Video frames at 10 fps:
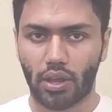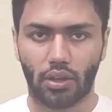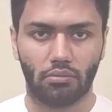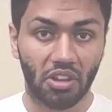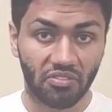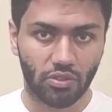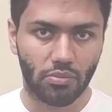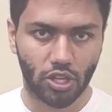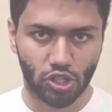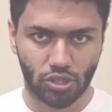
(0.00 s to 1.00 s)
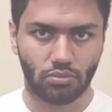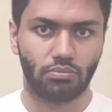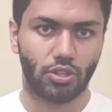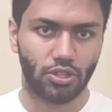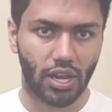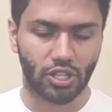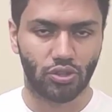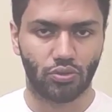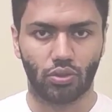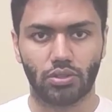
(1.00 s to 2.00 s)
and information
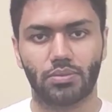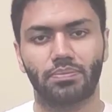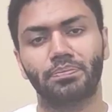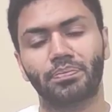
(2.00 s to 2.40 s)
protection rules.